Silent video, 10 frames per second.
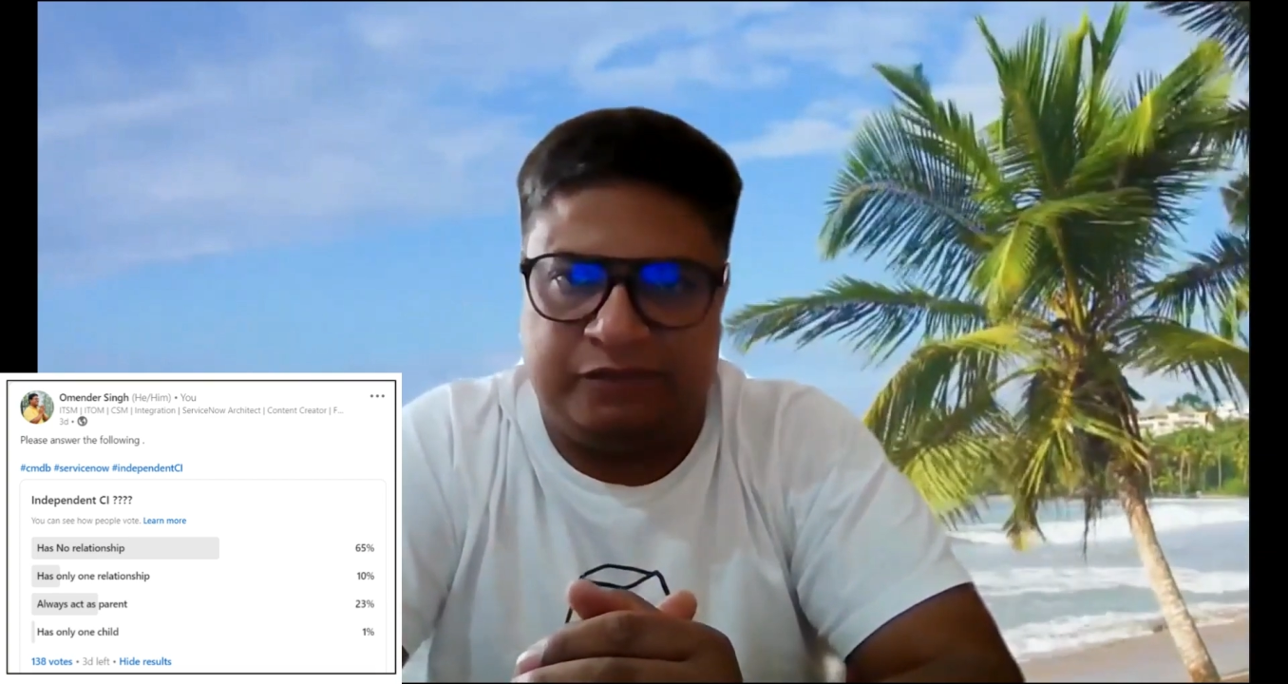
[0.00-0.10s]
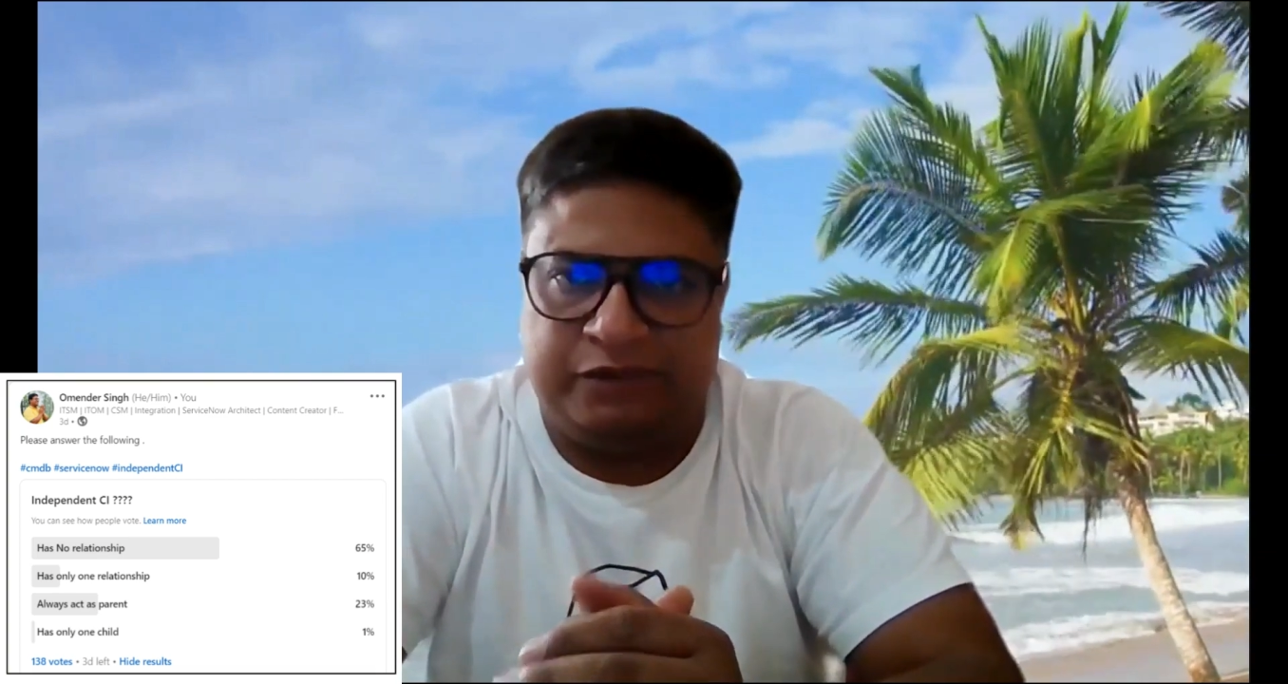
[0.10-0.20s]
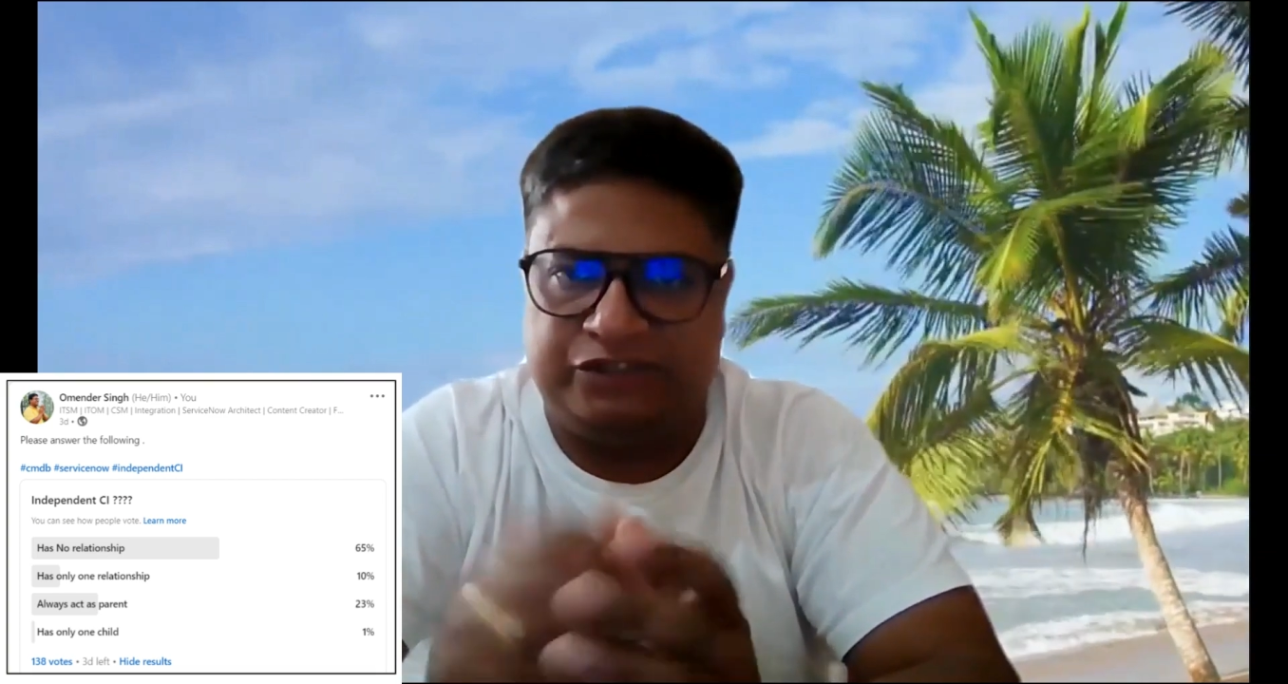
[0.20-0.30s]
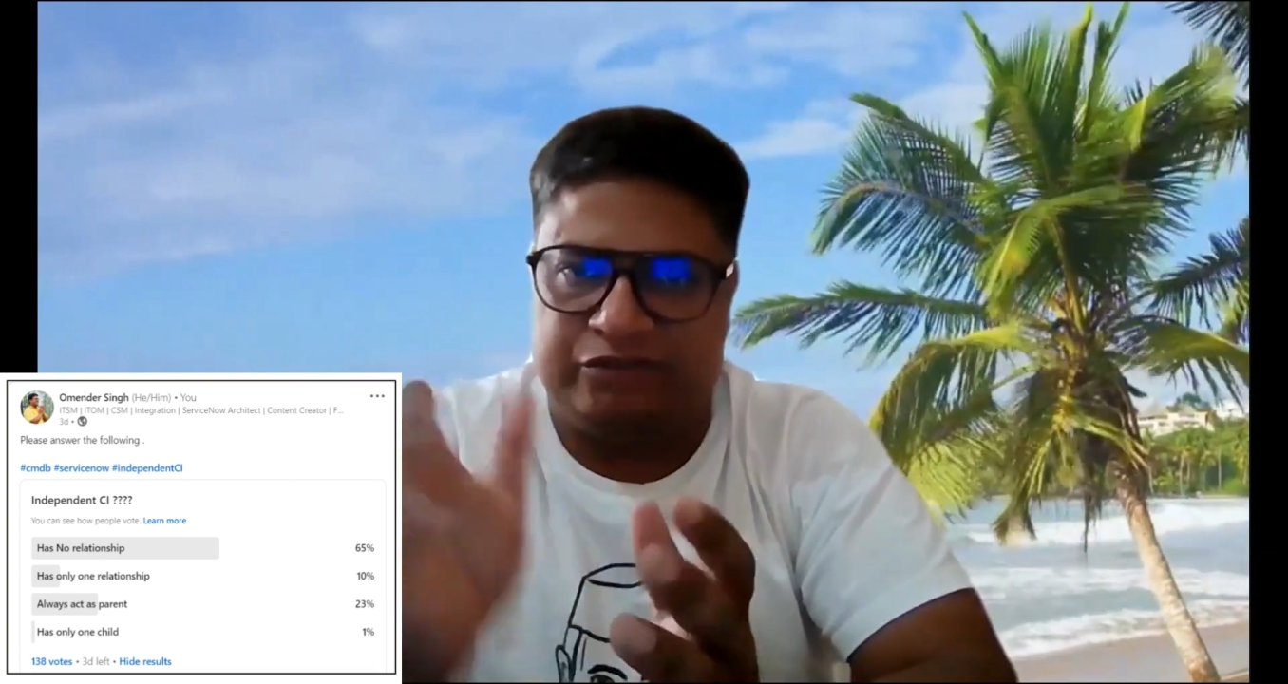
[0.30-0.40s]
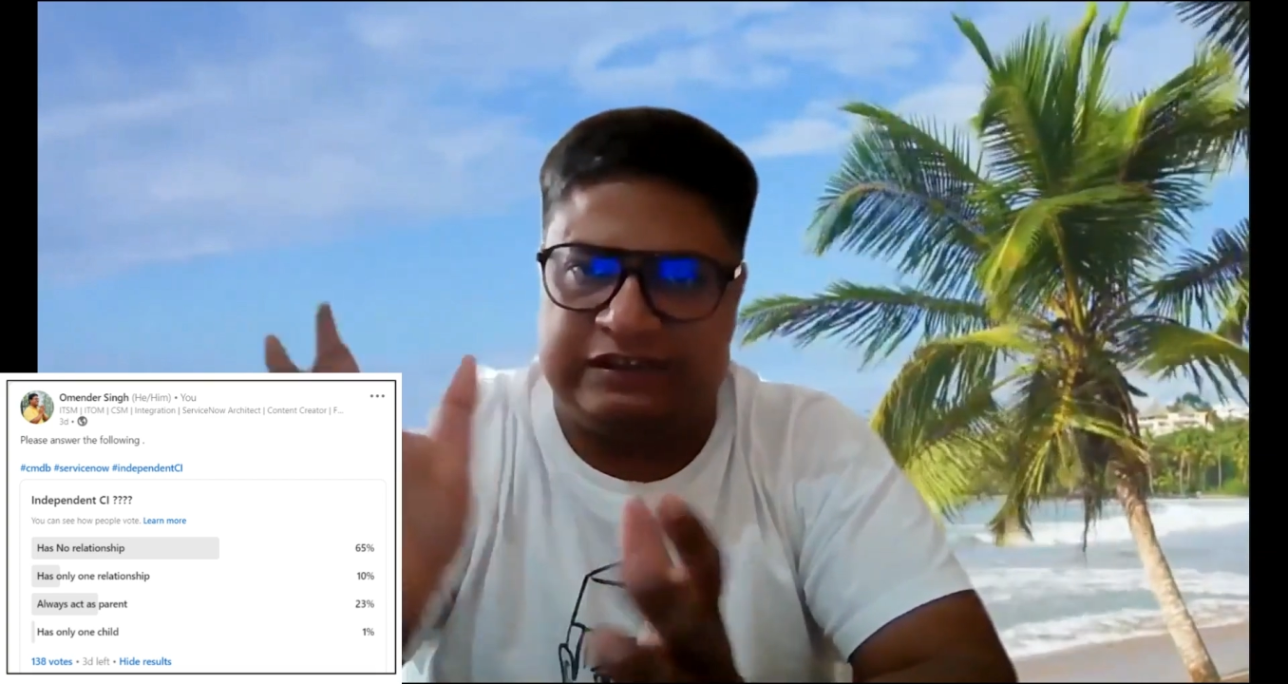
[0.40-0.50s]

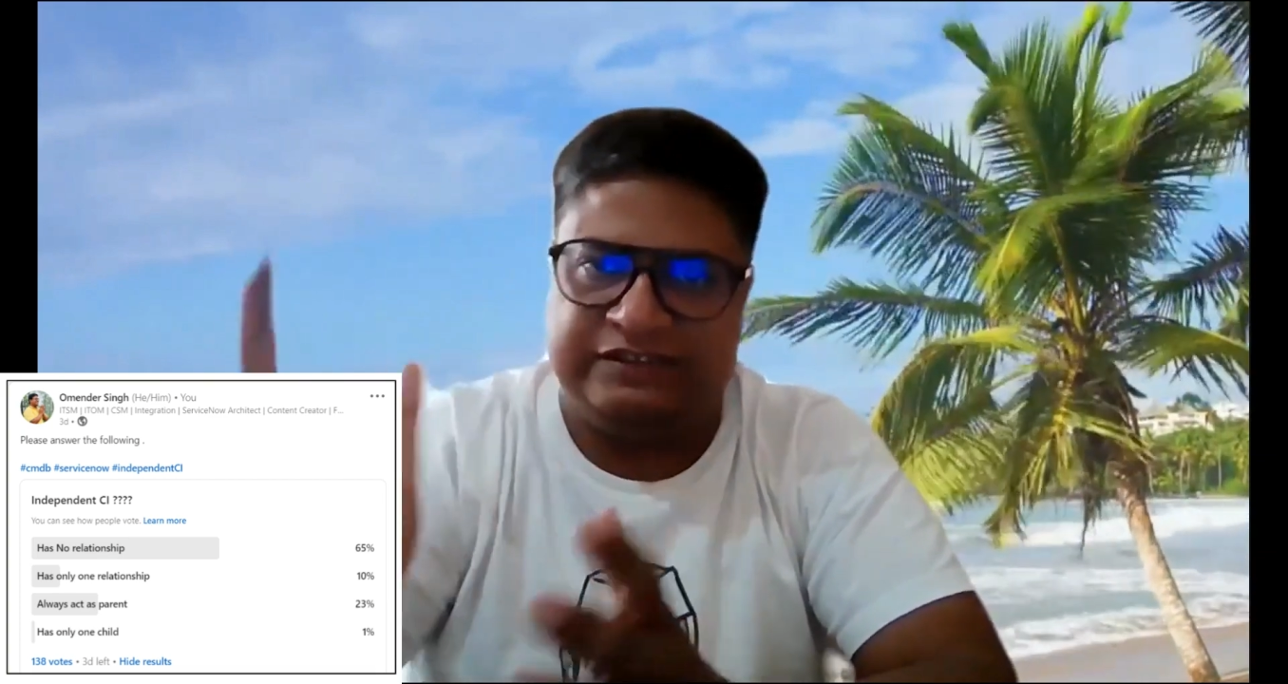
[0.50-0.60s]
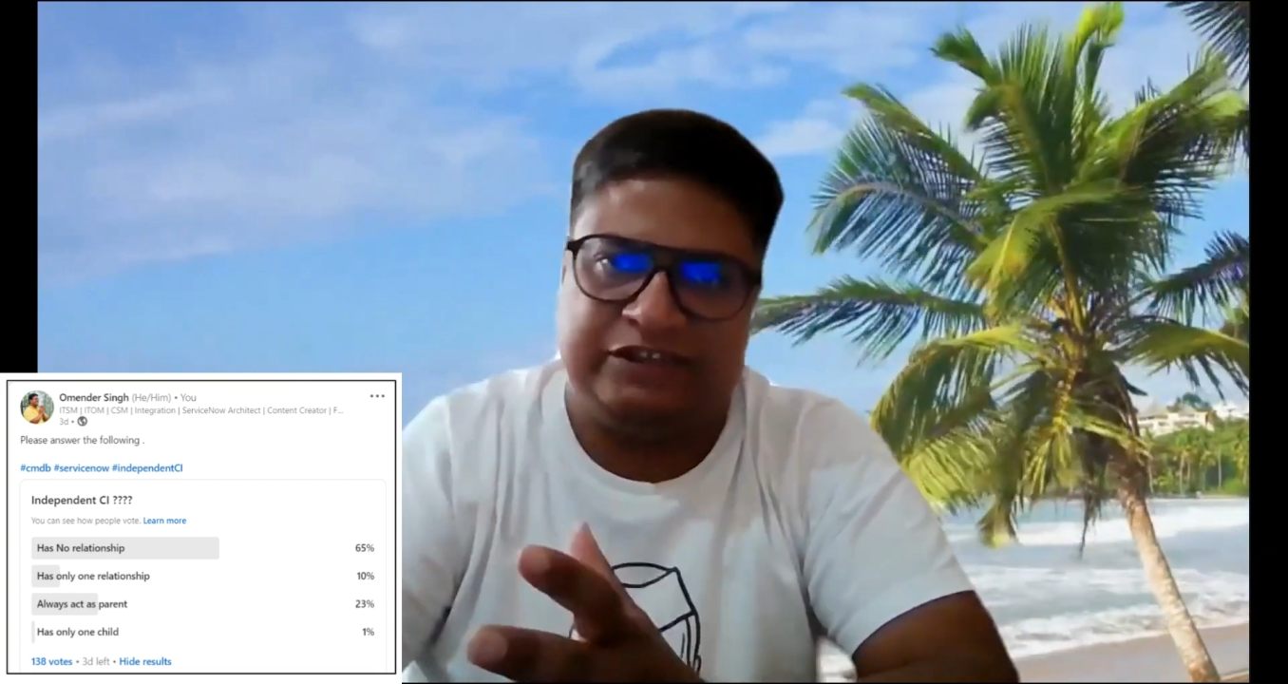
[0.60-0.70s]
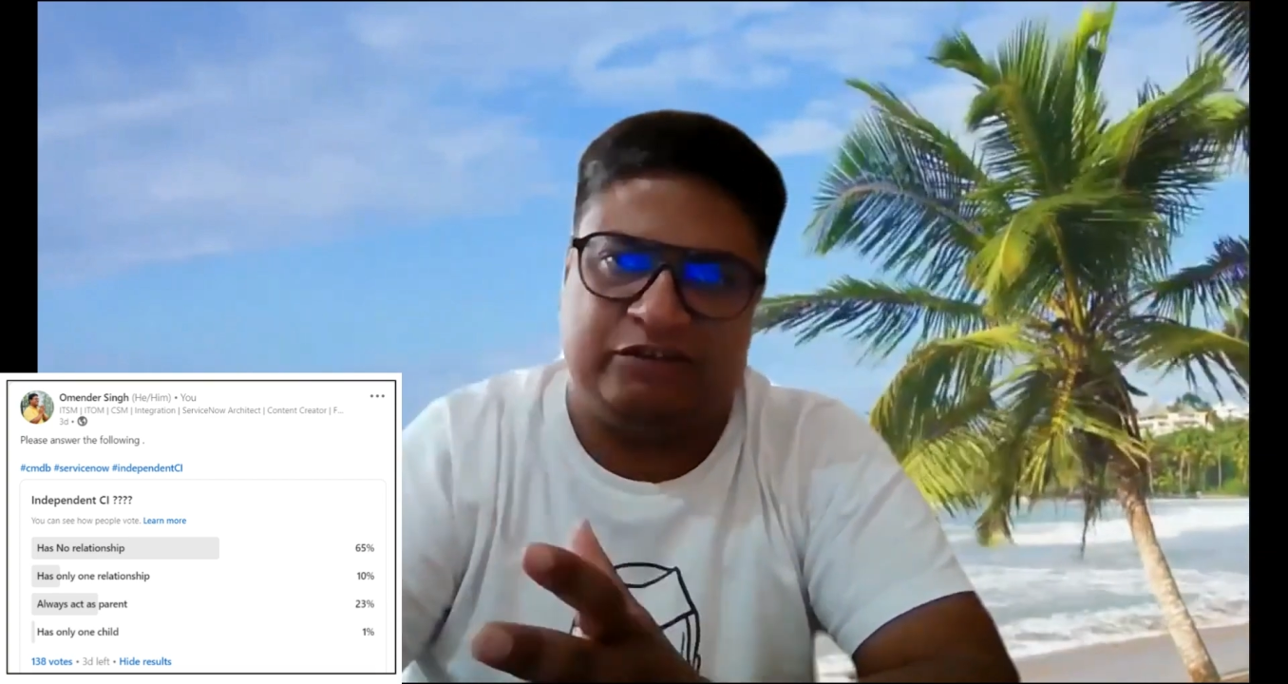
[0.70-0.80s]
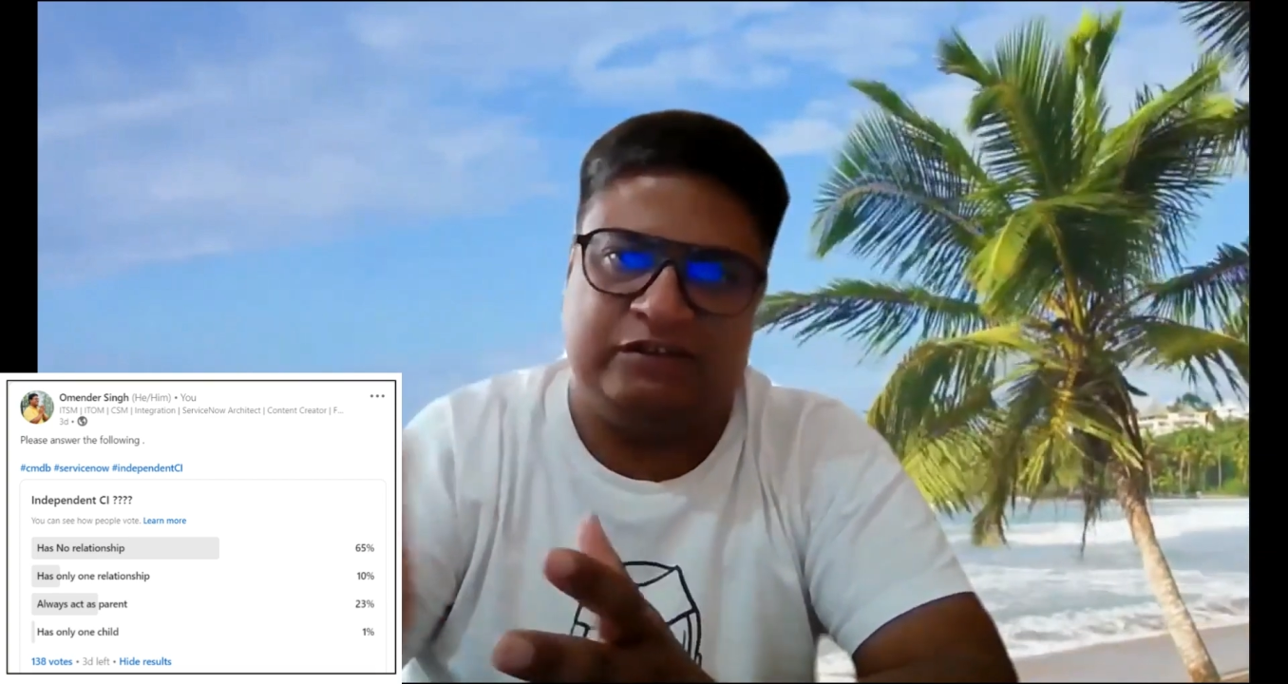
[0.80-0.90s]
which you can see